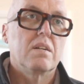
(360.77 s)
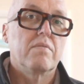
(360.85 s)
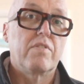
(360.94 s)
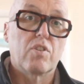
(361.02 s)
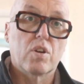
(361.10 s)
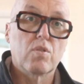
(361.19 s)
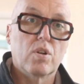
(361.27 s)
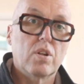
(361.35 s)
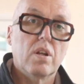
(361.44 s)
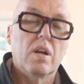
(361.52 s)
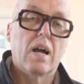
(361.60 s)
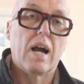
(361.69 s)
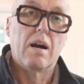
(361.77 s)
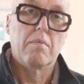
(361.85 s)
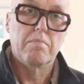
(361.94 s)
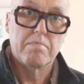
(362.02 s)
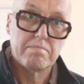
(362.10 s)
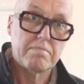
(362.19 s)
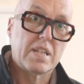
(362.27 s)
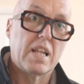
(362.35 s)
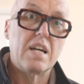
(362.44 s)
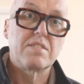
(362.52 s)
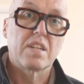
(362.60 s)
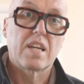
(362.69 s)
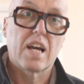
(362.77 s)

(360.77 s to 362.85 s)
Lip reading: Very good glazing